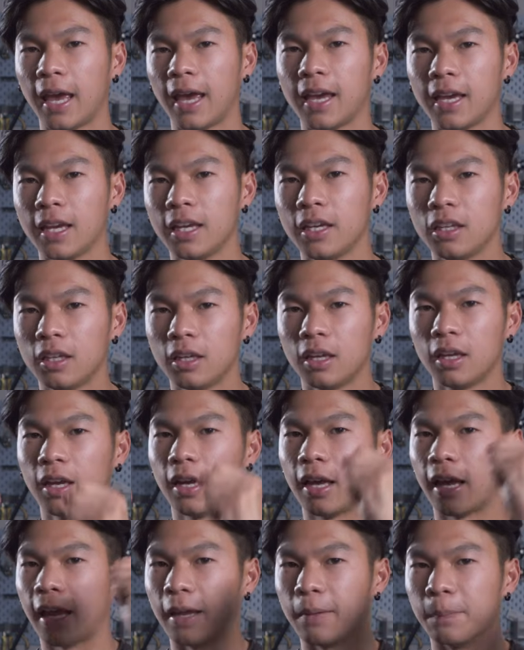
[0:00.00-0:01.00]
A
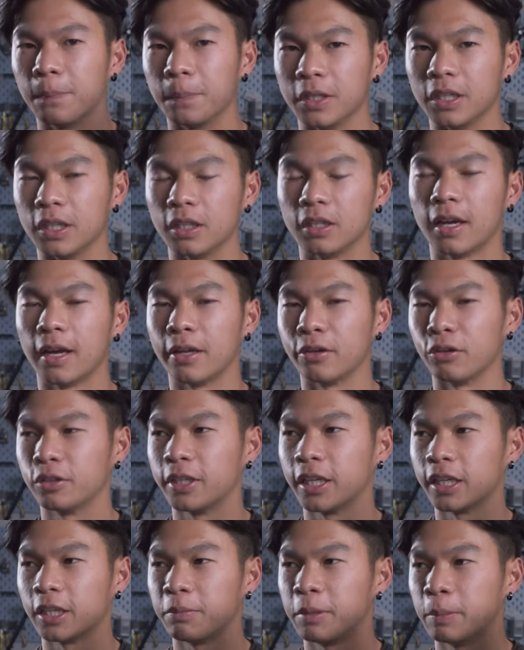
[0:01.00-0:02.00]
and B. And you're
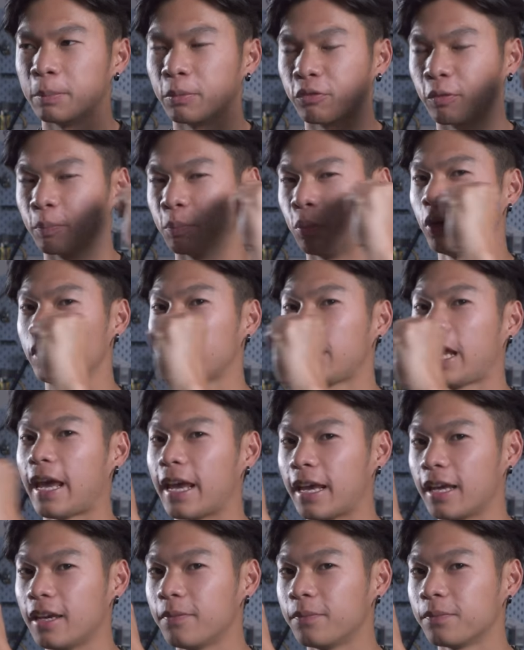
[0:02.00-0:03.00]
taking people from point
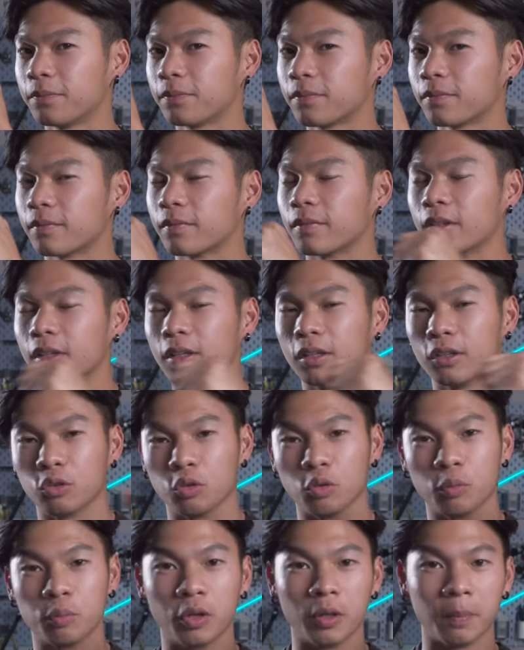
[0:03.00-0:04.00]
A
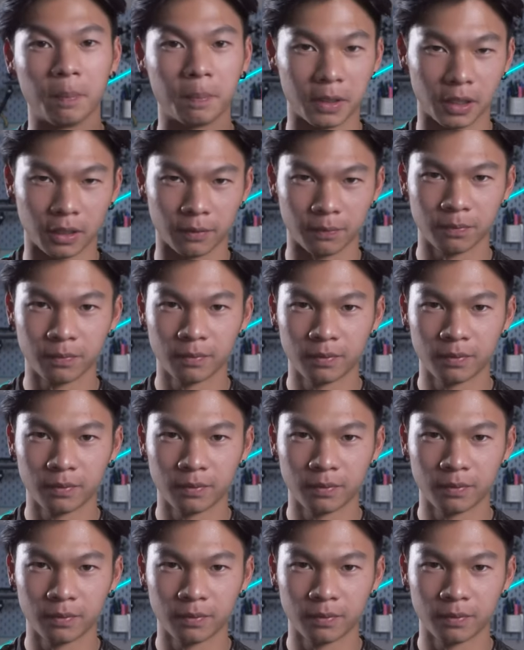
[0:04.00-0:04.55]
through point B.